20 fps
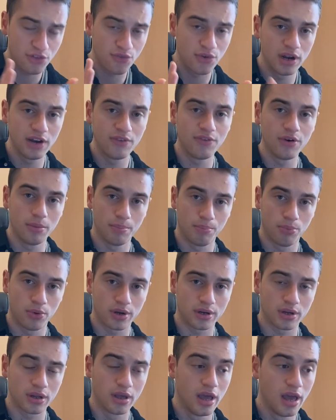
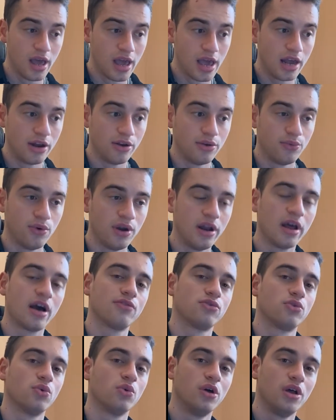important, and you really have
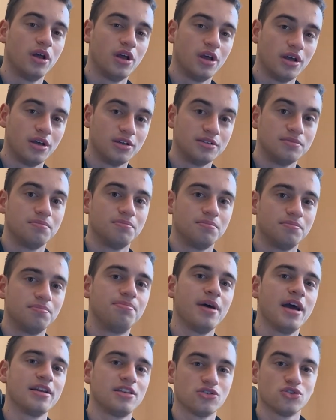to
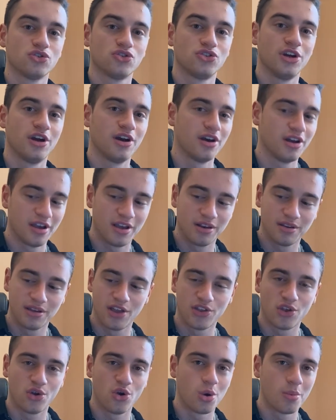pay attention, share, and get
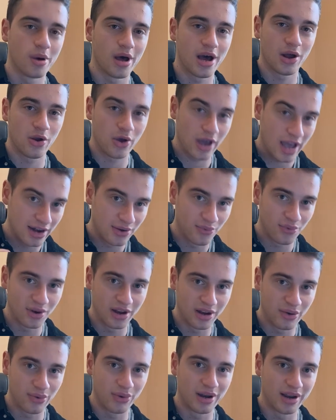to know about, and
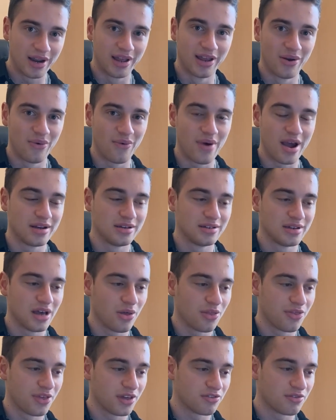really write down
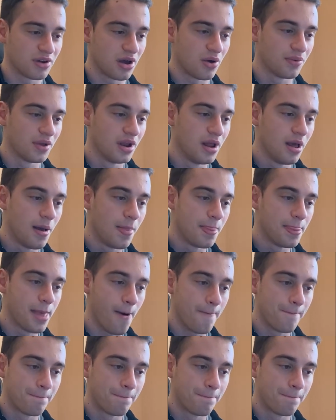things now. Now,